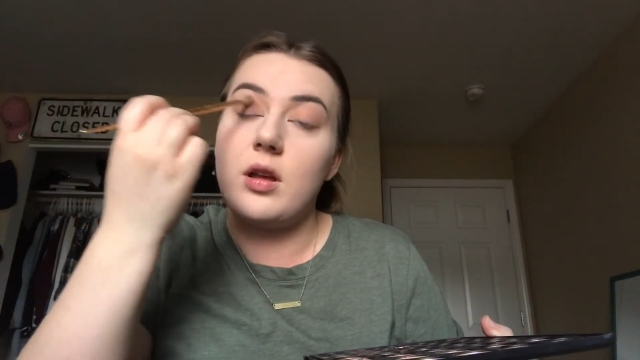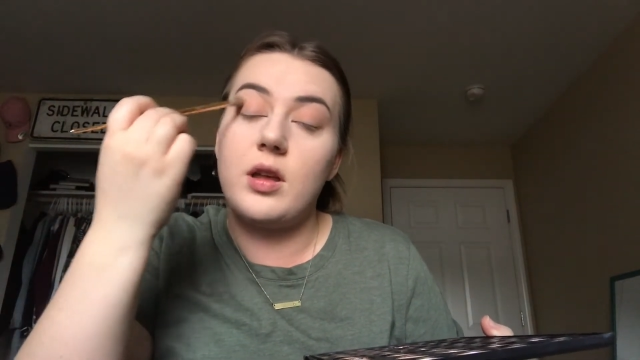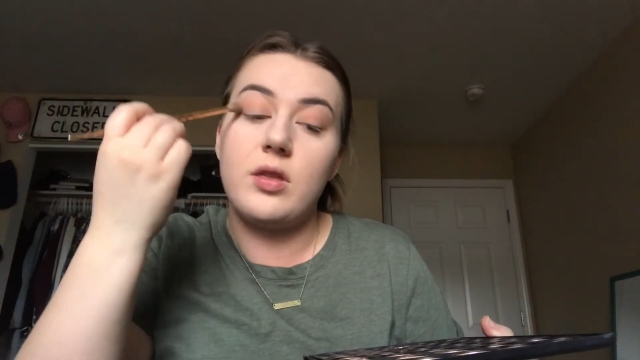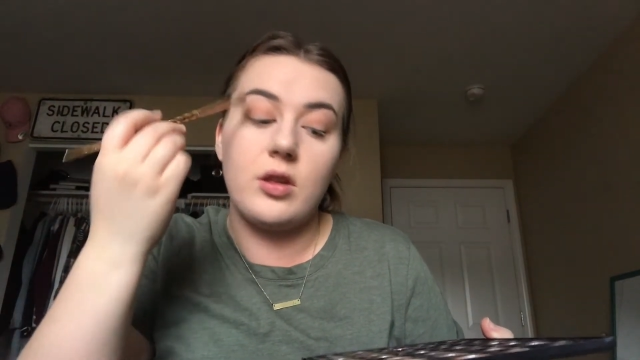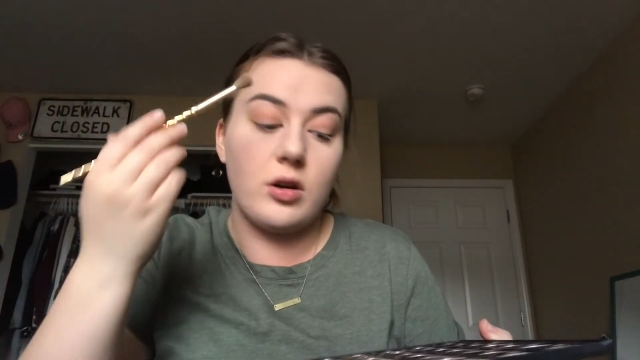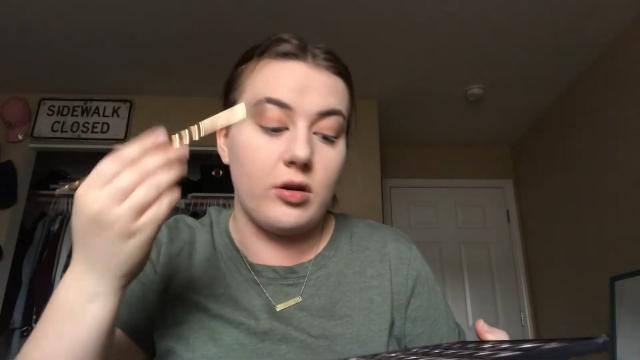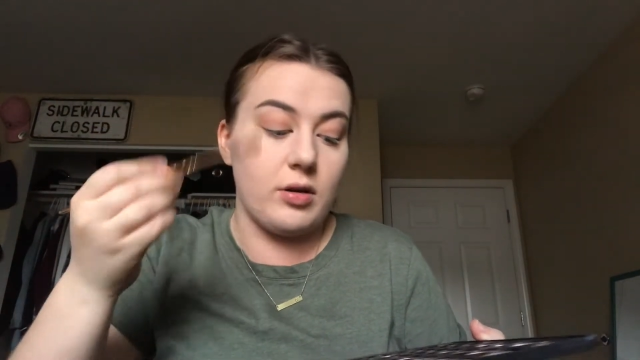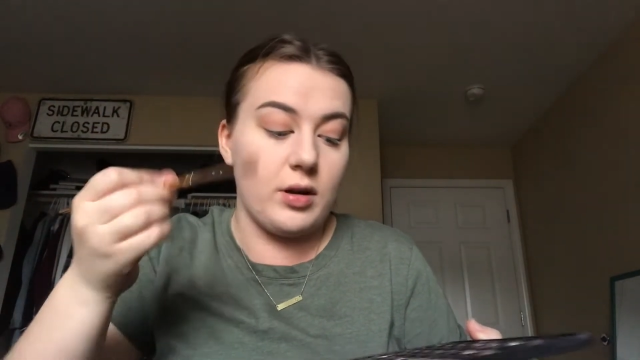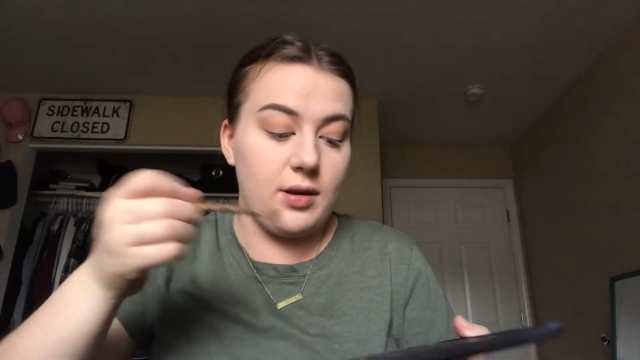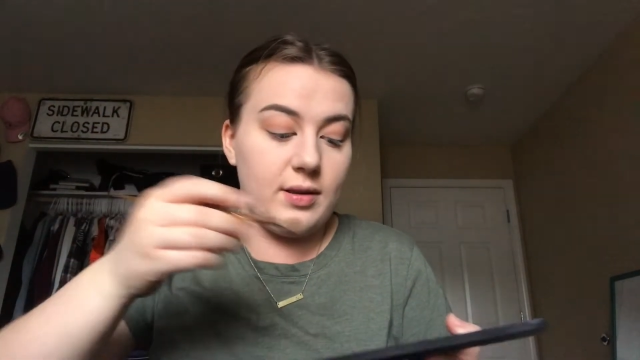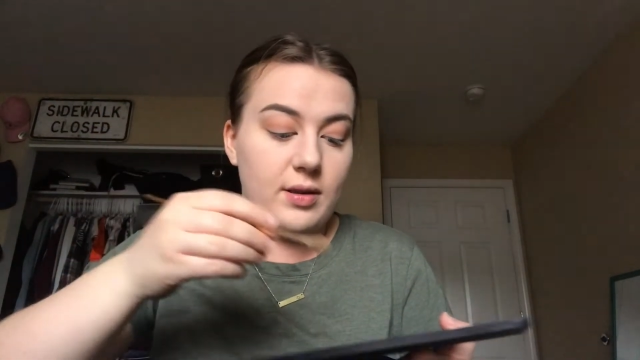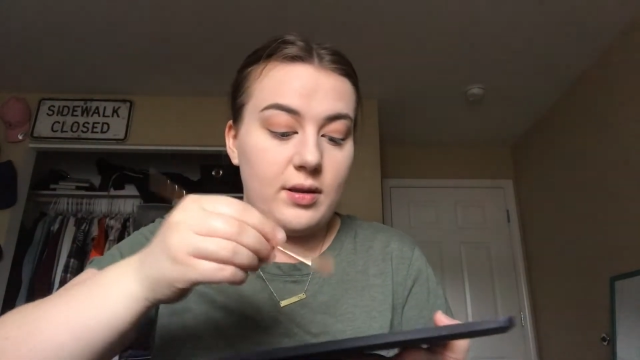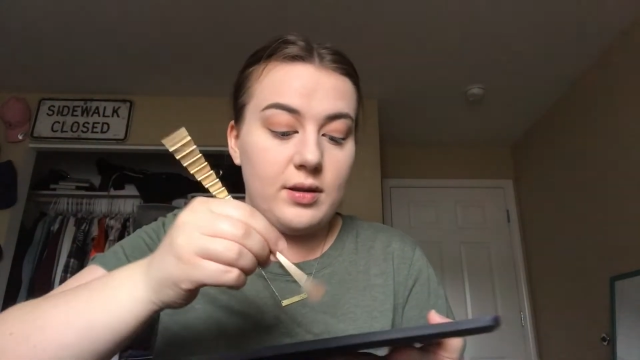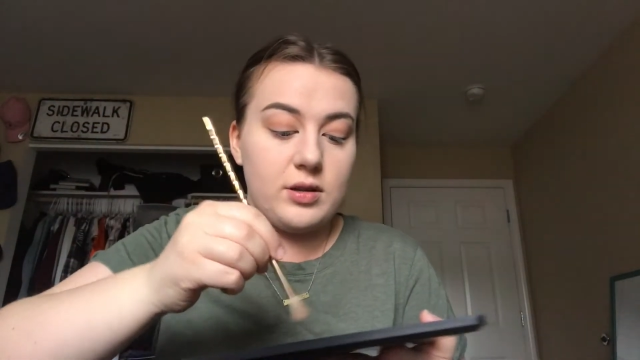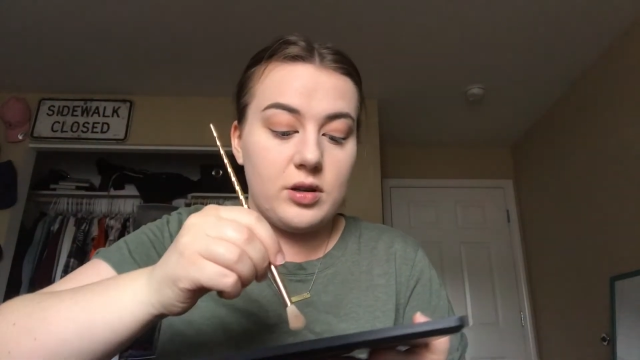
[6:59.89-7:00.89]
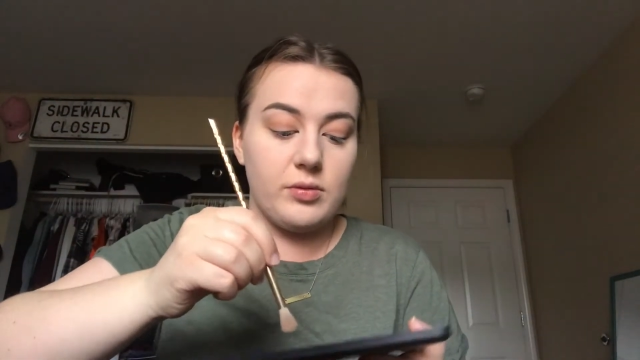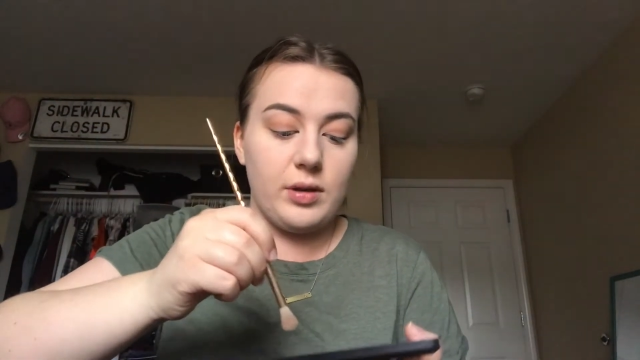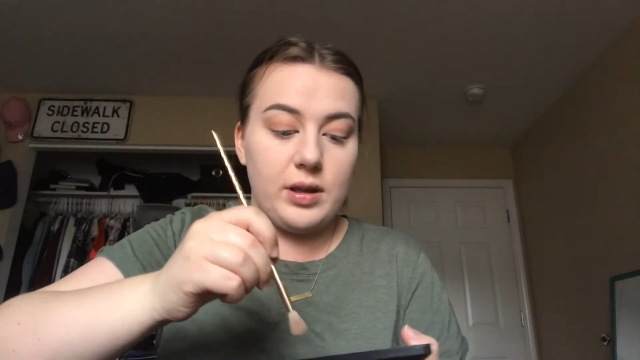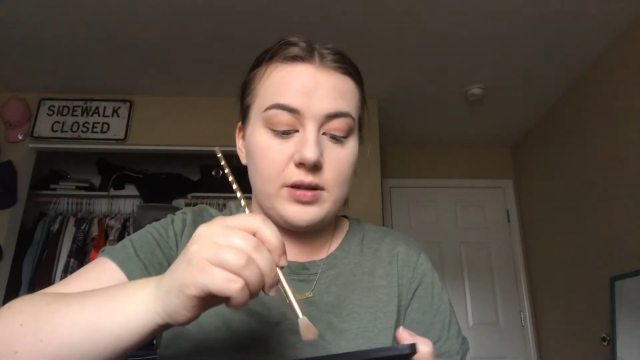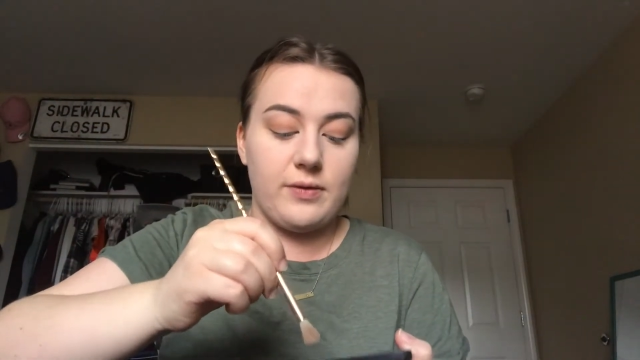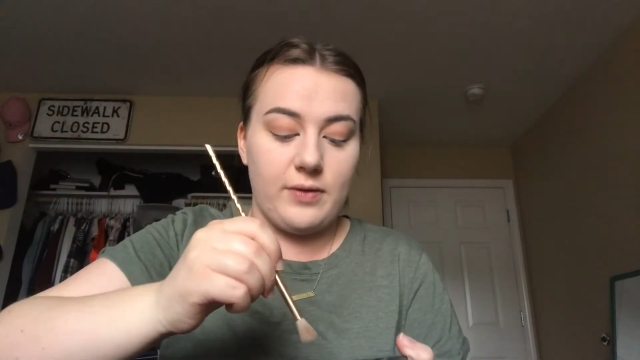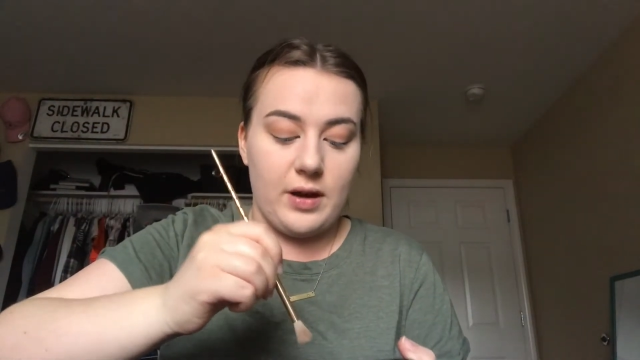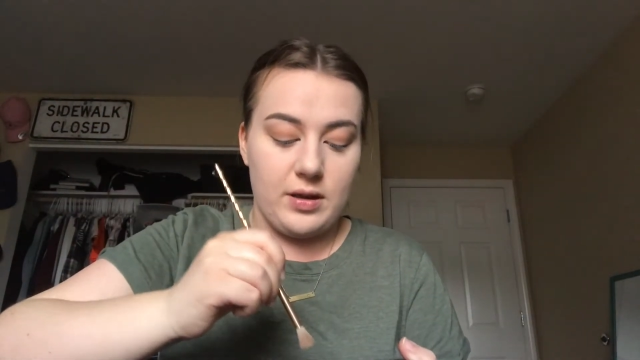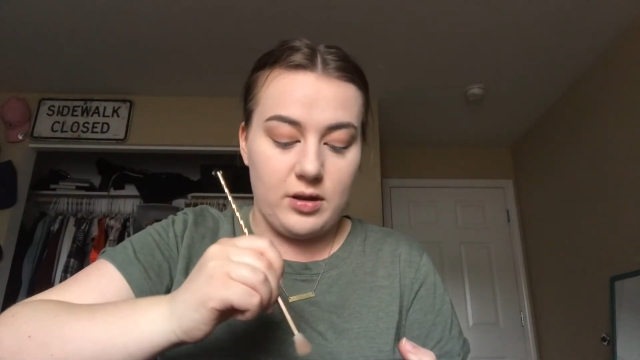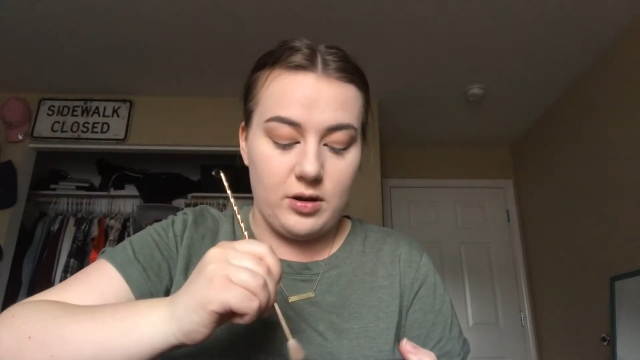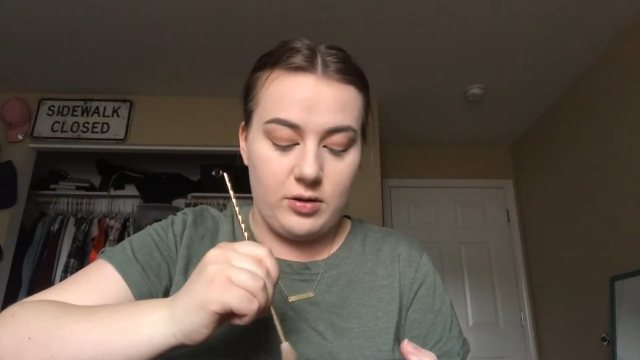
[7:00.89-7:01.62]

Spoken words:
in the crease to really define the